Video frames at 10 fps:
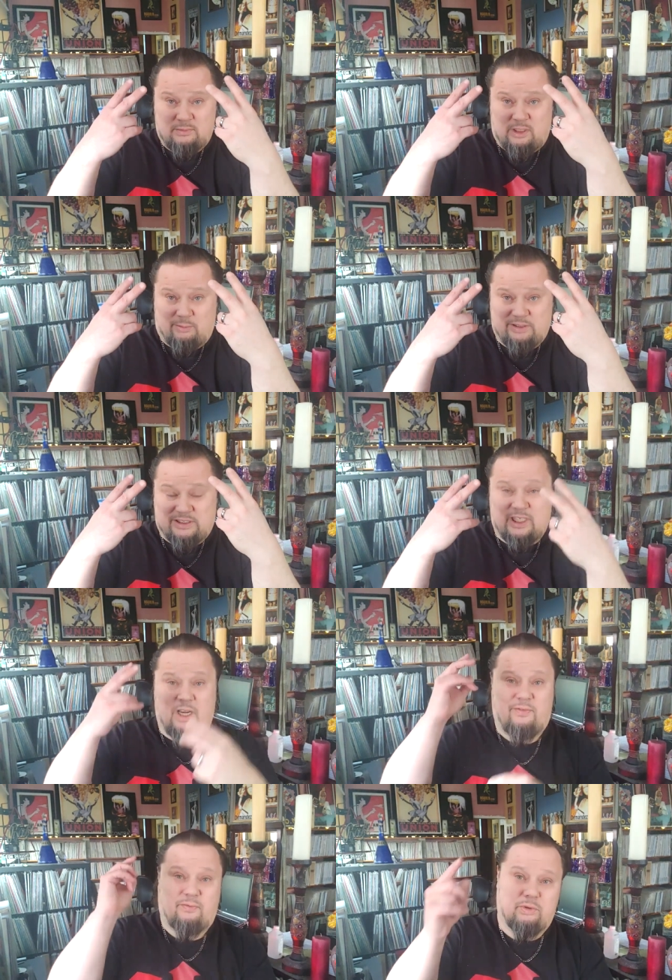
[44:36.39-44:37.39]
Y'all be
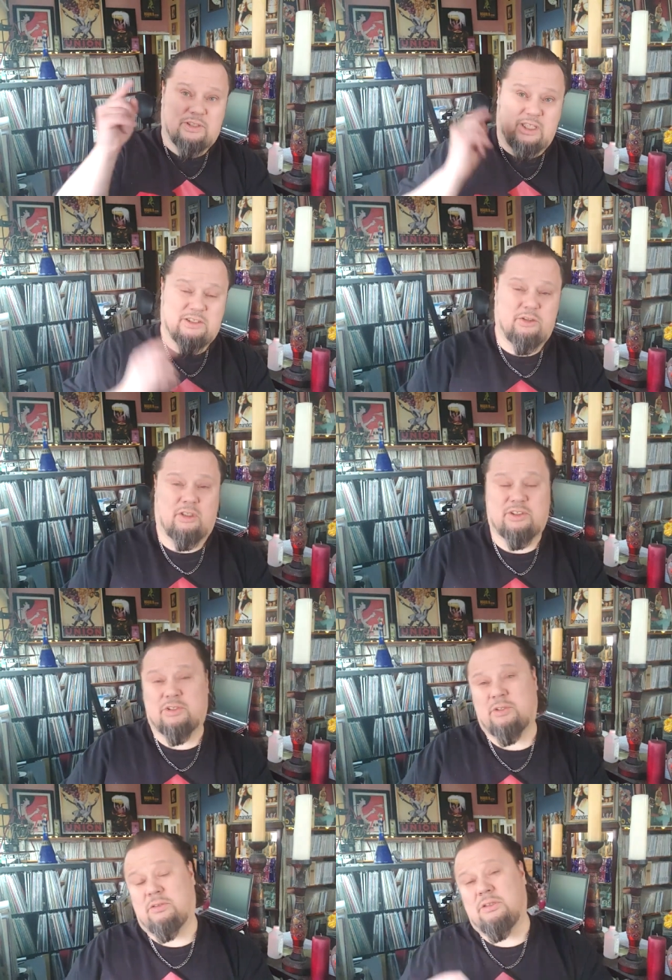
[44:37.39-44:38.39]
safe. We'll talk to y'all
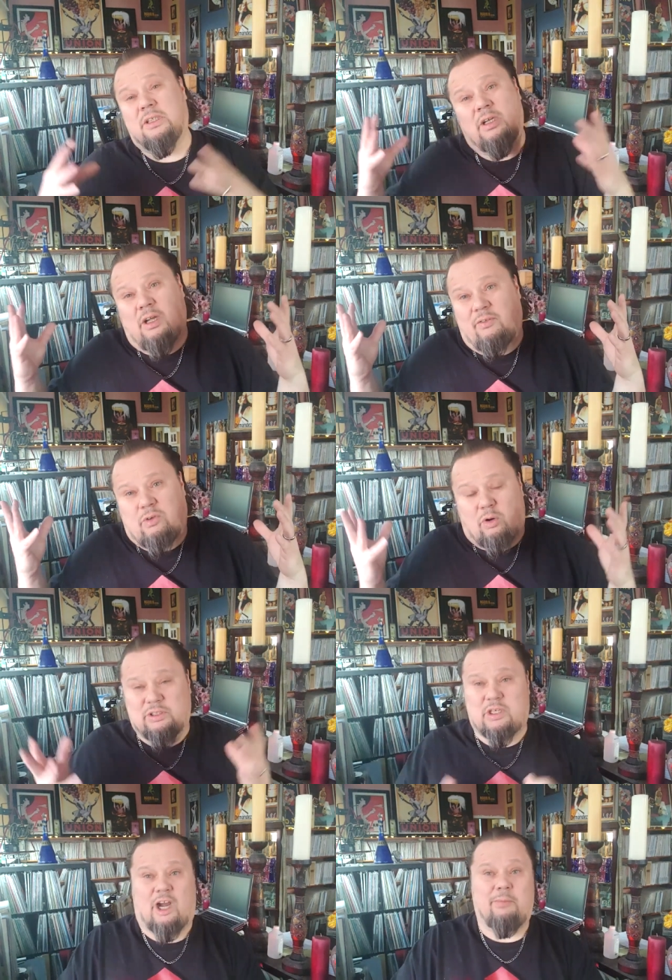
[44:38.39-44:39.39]
soon. Of
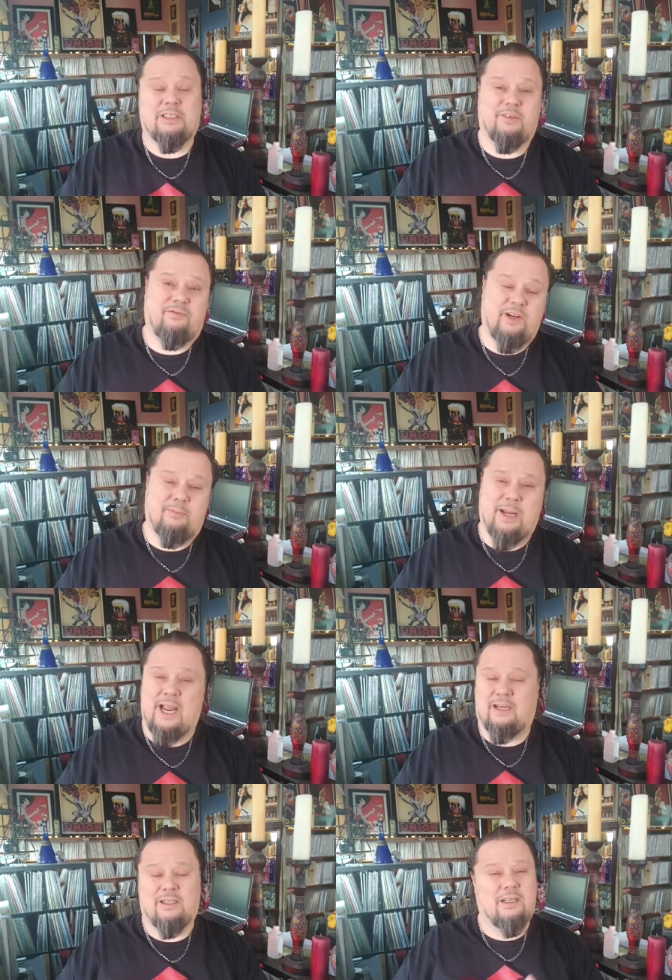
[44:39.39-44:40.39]
course, comments and
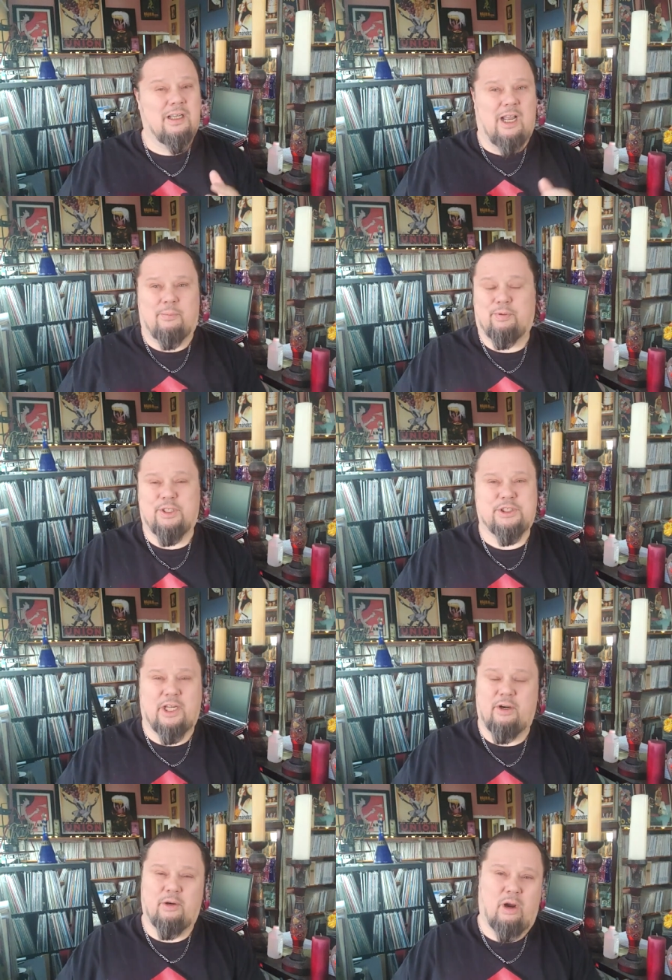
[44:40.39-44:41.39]
feedback. I
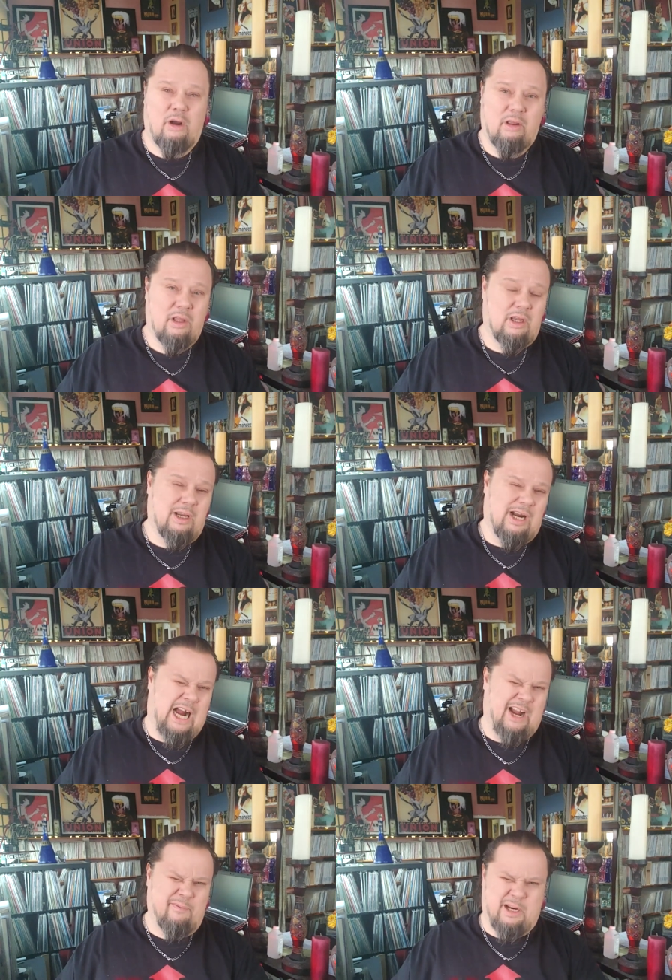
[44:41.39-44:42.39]
appreciate it all. I
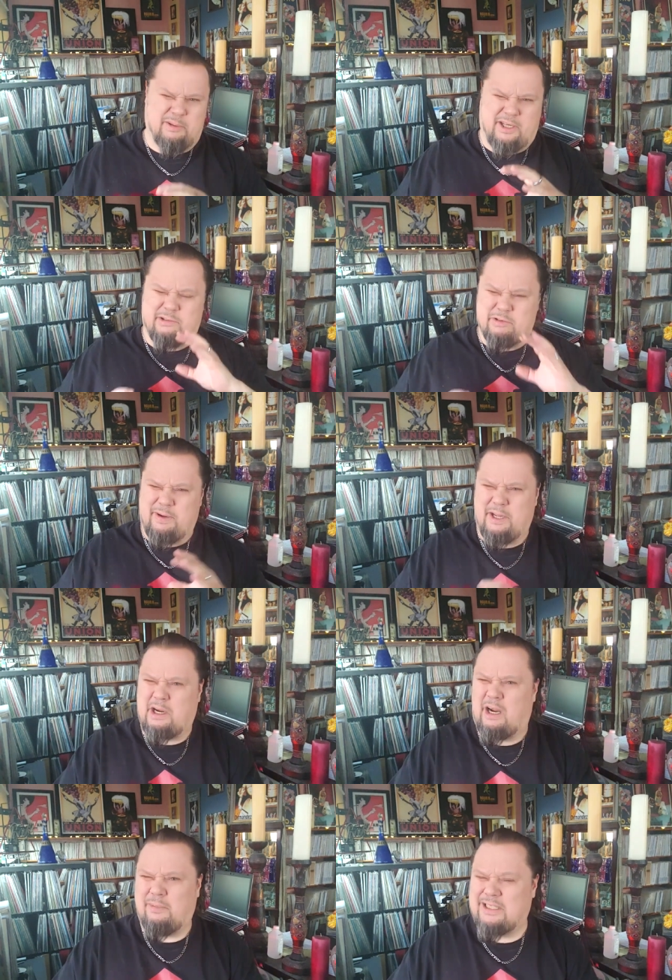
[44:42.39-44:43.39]
haven't been able to get to as many
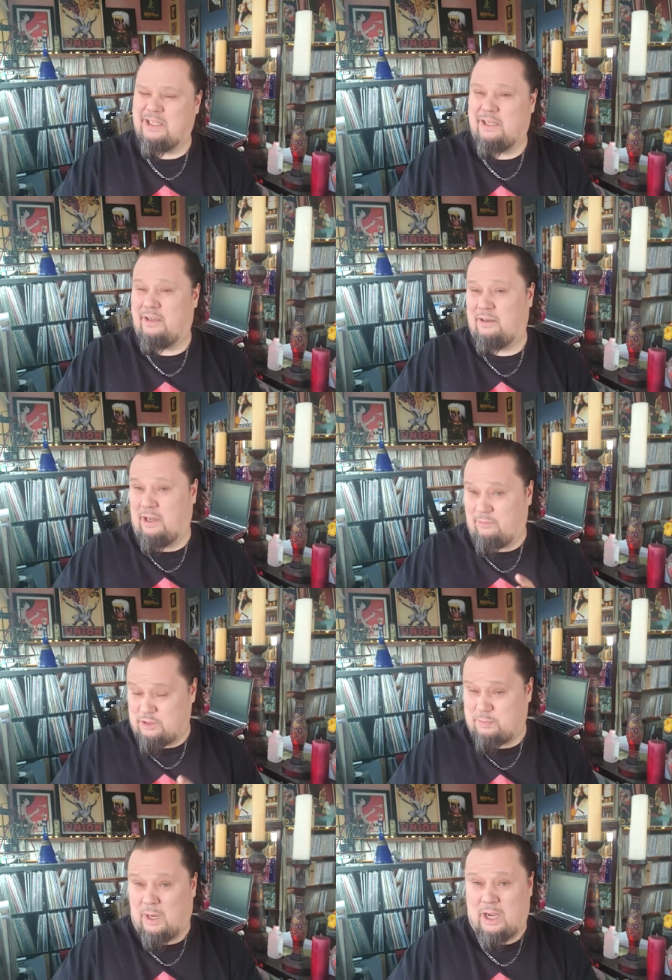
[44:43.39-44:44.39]
comments lately and, and
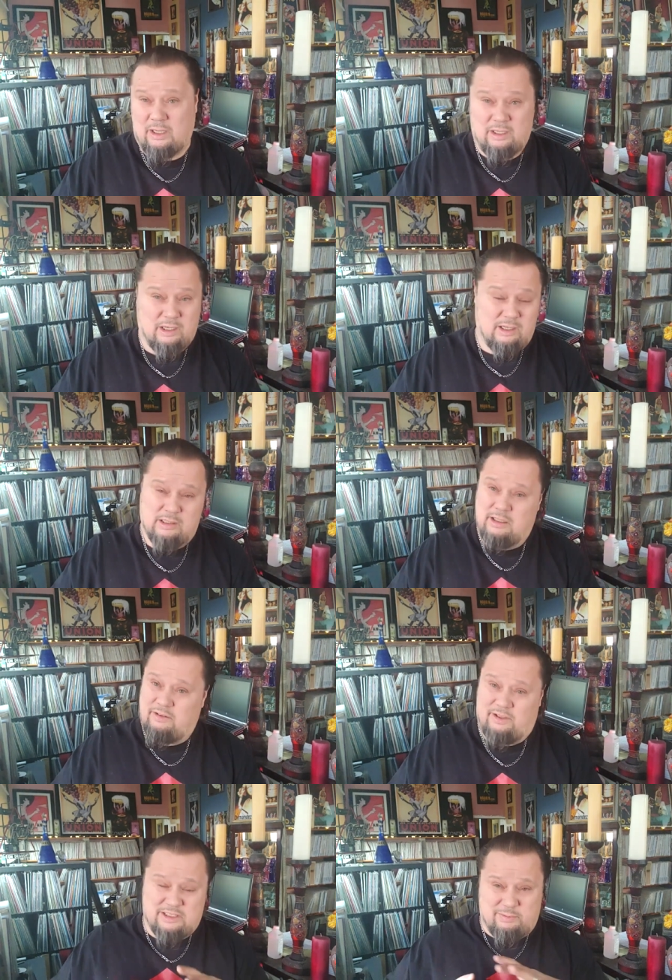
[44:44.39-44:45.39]
respond.
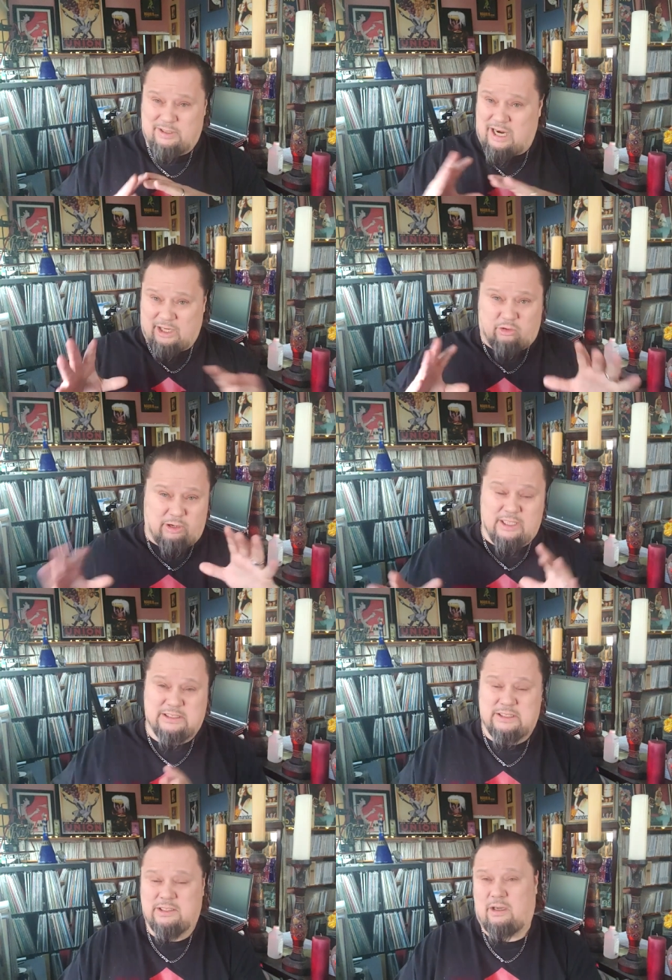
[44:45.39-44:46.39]
Things have been kind of
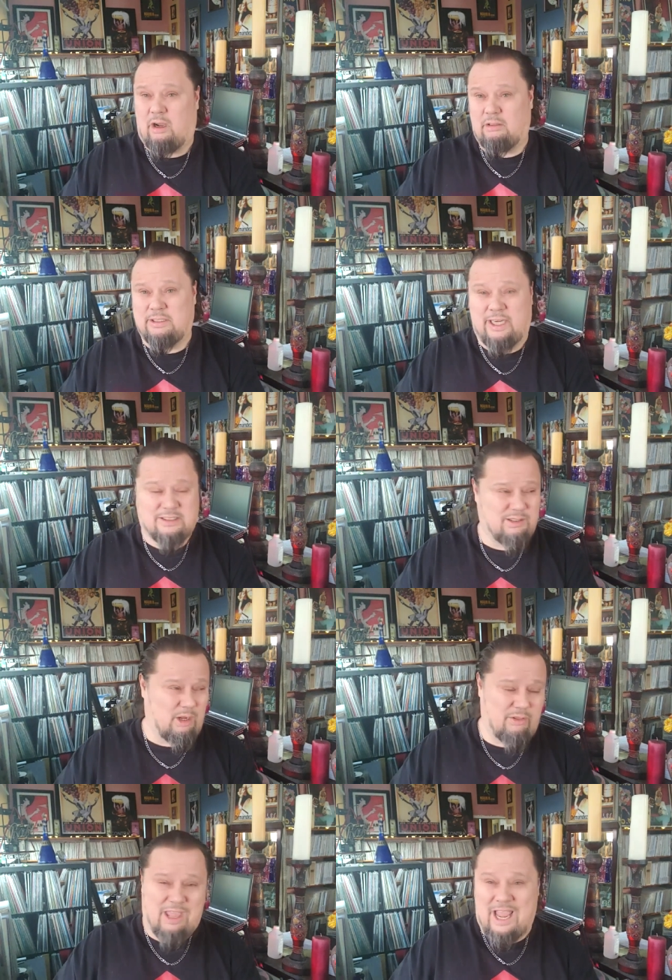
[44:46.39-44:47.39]
crazy, holidays and
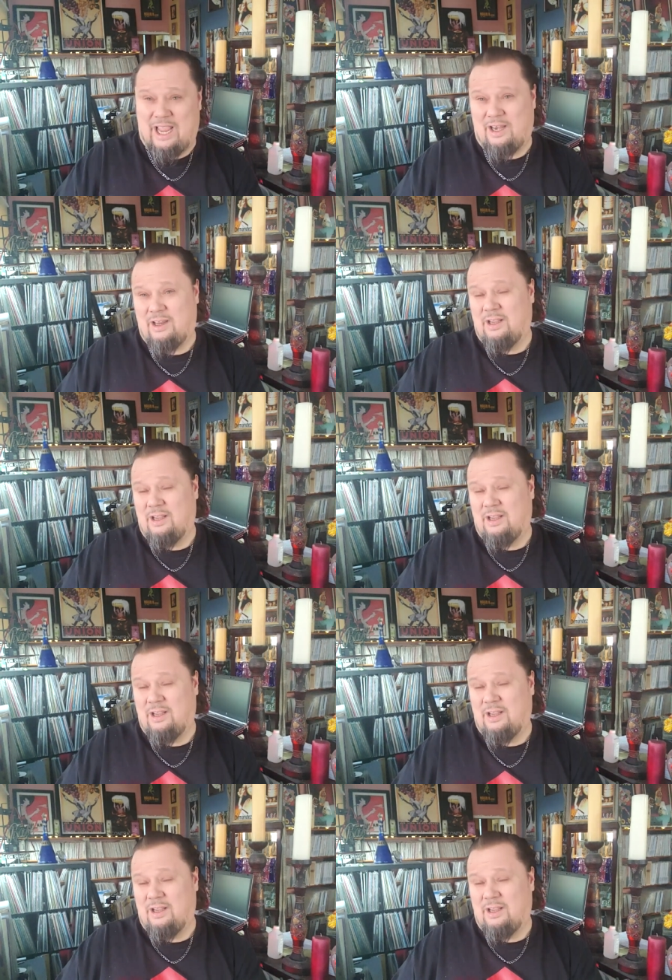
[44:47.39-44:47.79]
all that.